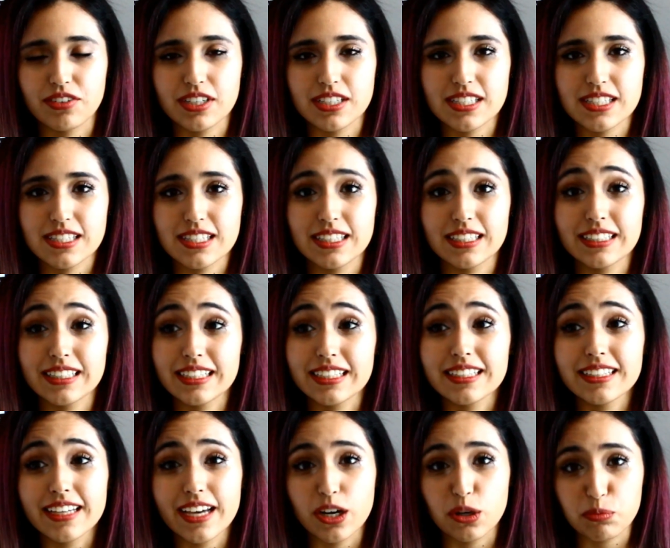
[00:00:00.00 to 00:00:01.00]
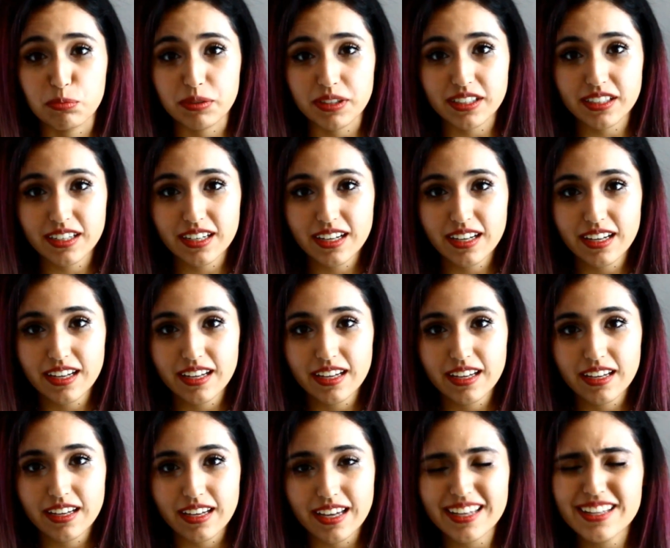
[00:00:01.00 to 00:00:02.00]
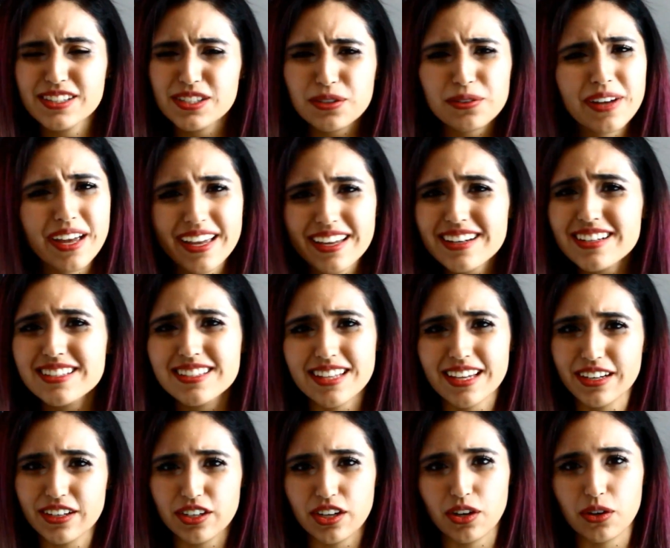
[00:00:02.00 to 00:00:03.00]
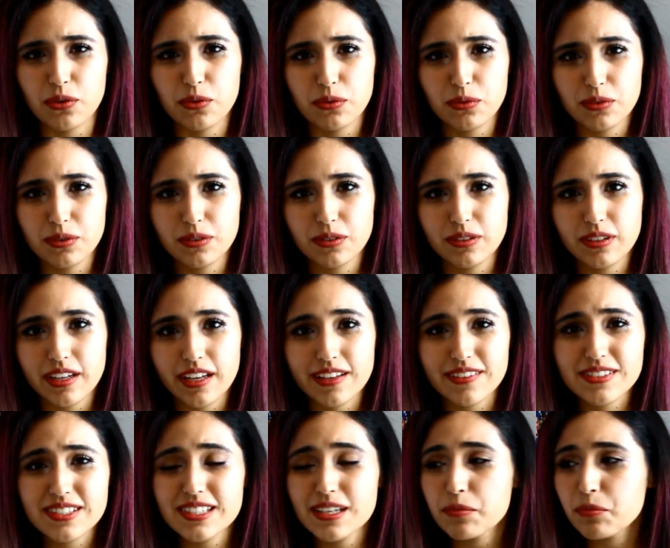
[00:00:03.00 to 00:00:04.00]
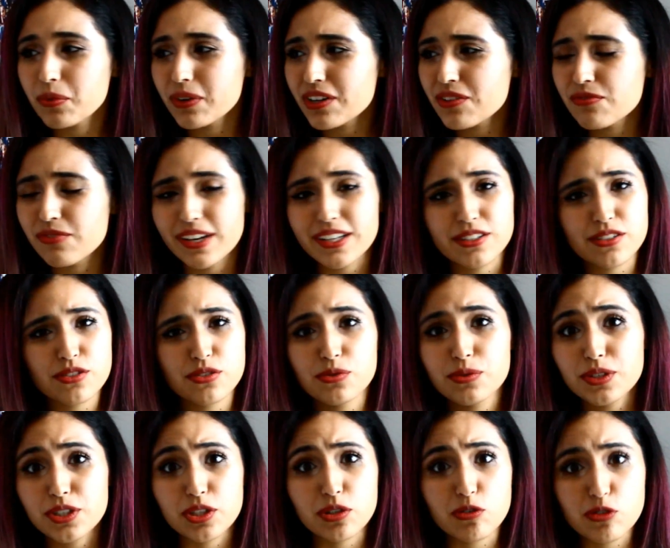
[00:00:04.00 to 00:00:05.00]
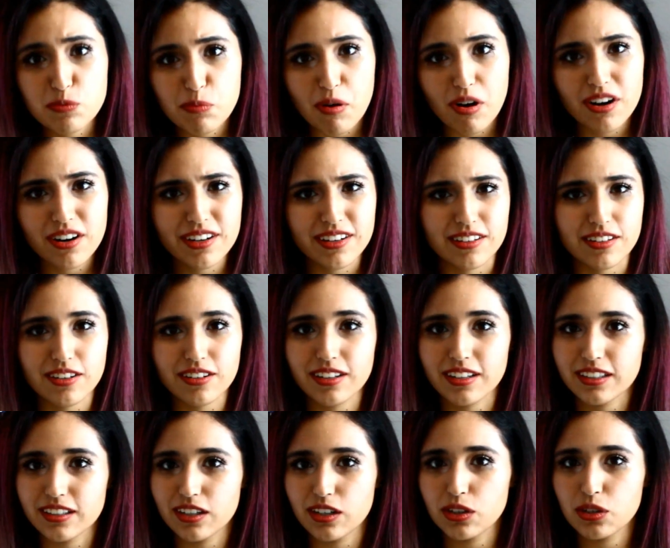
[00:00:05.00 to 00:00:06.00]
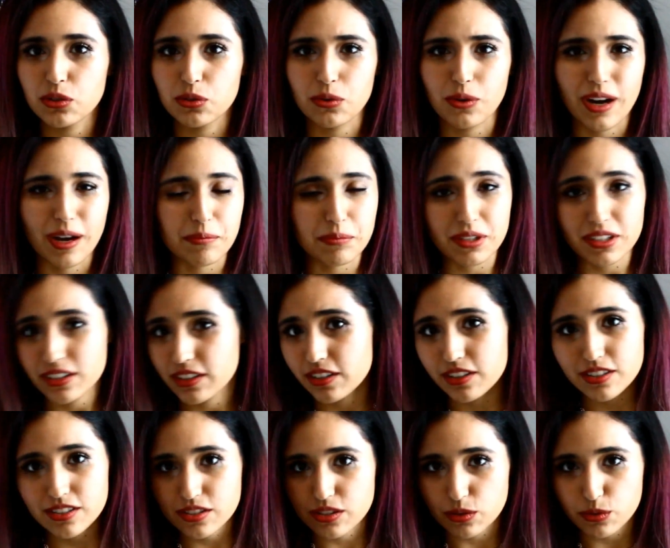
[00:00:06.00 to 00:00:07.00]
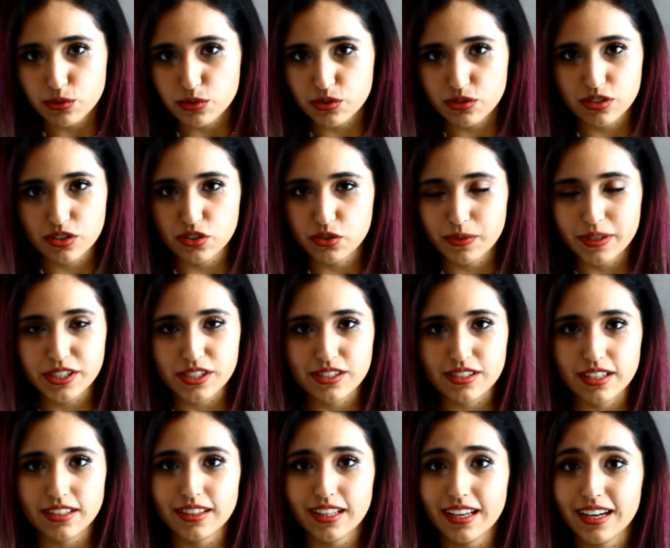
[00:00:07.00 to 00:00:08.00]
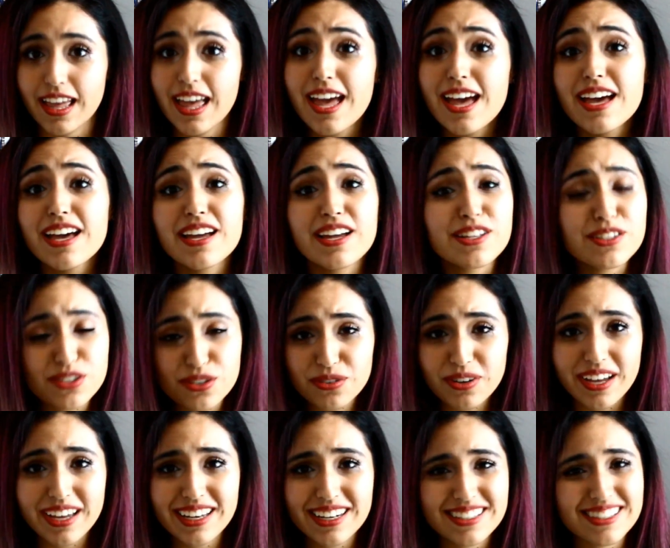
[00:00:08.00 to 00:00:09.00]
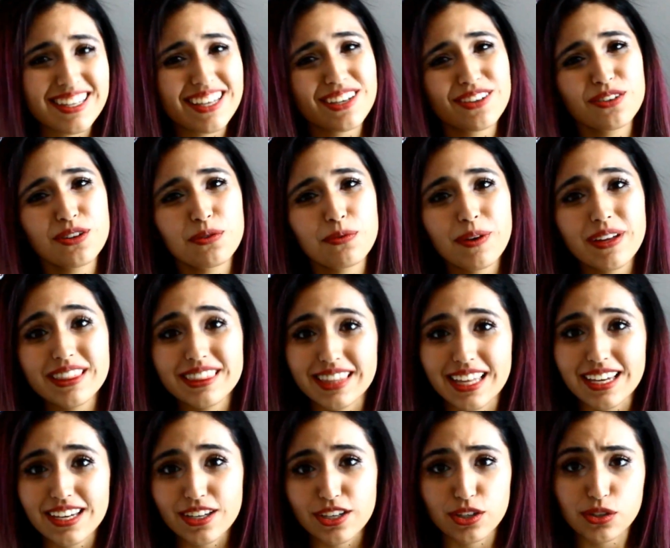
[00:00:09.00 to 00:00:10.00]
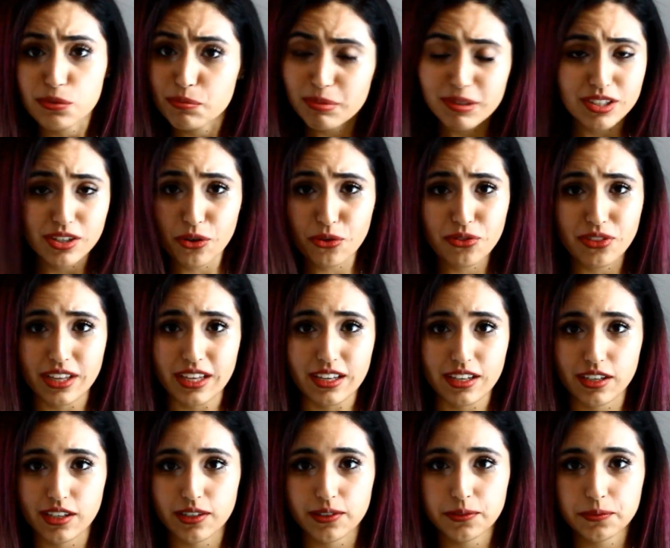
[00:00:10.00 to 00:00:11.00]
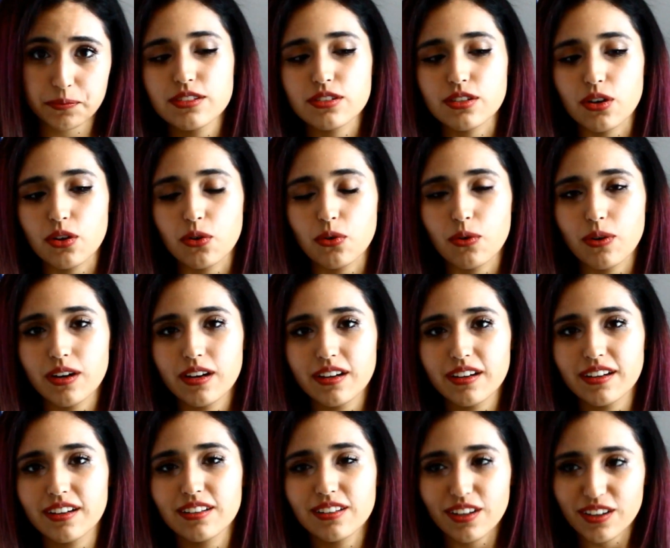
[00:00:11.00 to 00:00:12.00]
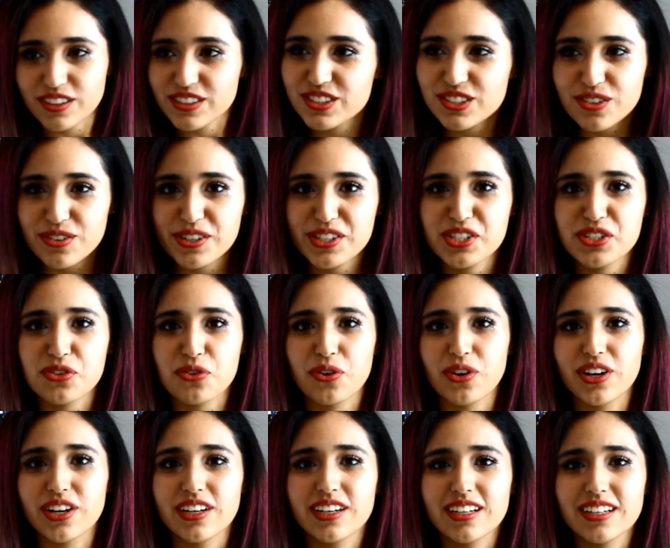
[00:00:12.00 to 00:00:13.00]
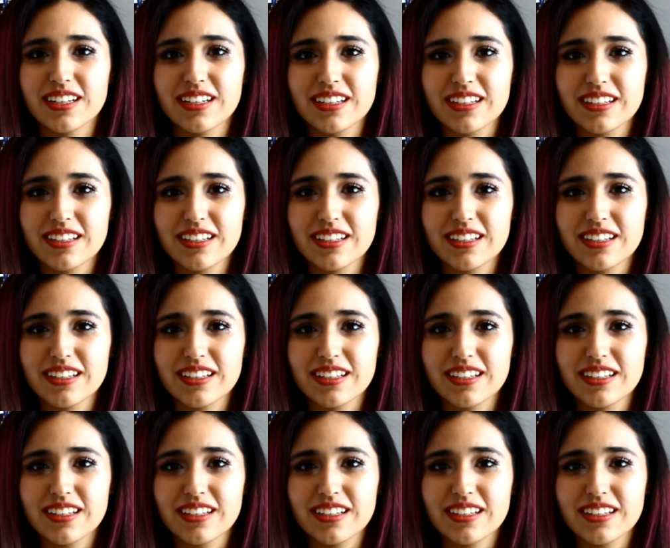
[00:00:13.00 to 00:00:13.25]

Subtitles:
of us need help in. It's okay to say no. If someone invites you to a huge party and you're like, oh, I'm not good in social situations like that, it's okay to say, you know what, thank you, but no thank you. So, long story short,